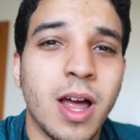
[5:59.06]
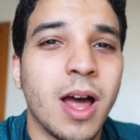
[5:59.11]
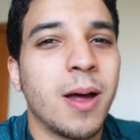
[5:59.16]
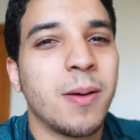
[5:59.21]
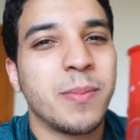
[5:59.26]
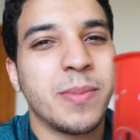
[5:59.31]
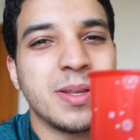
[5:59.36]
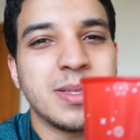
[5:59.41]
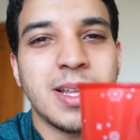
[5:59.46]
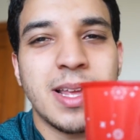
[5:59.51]
Nah, I
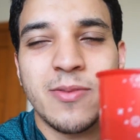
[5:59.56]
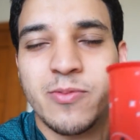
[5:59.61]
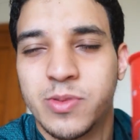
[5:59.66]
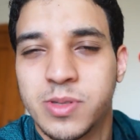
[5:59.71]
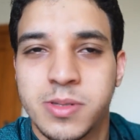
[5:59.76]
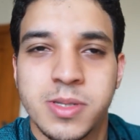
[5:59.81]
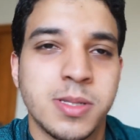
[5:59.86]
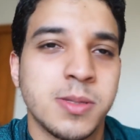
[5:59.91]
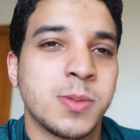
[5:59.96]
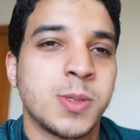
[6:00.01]
mean like
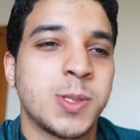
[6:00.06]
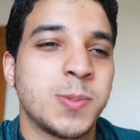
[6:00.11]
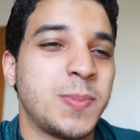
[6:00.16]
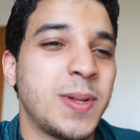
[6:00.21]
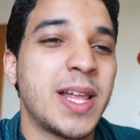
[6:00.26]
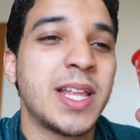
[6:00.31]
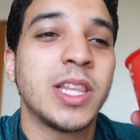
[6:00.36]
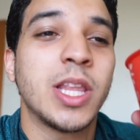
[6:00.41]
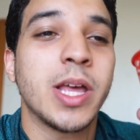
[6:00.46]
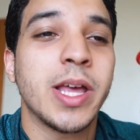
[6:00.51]
for some
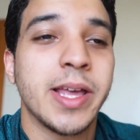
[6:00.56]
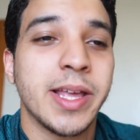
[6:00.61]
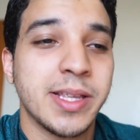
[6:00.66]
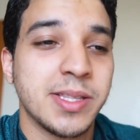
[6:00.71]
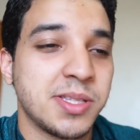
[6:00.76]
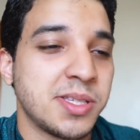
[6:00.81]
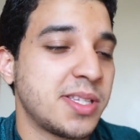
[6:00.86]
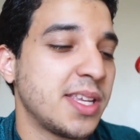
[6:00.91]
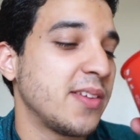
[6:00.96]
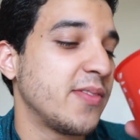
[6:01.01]
Splenda
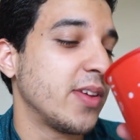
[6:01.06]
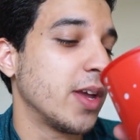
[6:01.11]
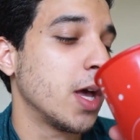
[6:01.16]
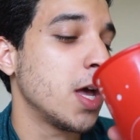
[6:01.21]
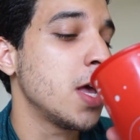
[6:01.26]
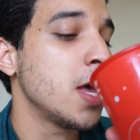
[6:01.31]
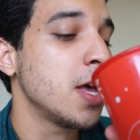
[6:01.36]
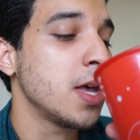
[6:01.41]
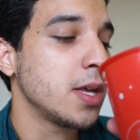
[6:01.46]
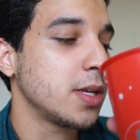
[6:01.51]
and Stevia.
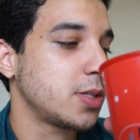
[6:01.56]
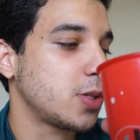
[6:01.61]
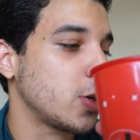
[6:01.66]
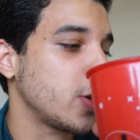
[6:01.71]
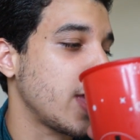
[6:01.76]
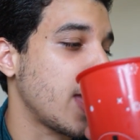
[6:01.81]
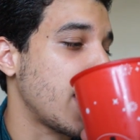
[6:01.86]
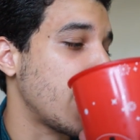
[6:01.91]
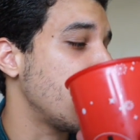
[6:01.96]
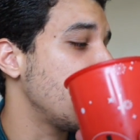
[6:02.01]
So
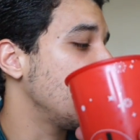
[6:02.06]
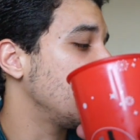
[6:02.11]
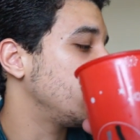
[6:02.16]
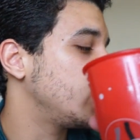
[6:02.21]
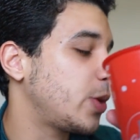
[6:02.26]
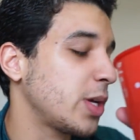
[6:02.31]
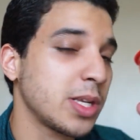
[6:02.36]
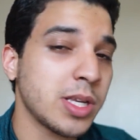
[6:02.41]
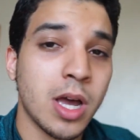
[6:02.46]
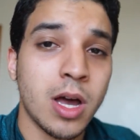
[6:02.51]
yeah,
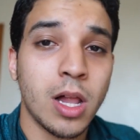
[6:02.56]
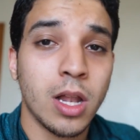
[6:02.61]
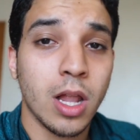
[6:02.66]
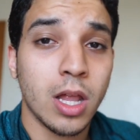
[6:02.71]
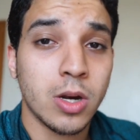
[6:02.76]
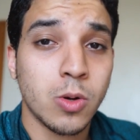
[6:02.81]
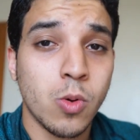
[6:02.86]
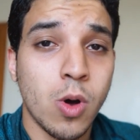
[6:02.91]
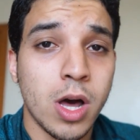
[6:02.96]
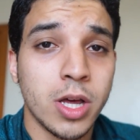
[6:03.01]
drink a
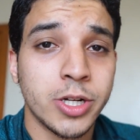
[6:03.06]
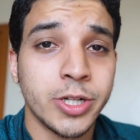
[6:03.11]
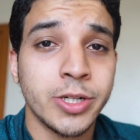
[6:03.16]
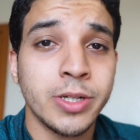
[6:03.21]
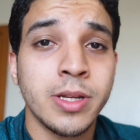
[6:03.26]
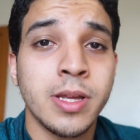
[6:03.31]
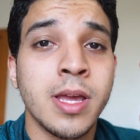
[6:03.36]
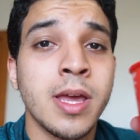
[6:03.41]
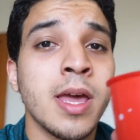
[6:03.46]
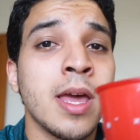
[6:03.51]
lot of
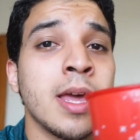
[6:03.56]
water.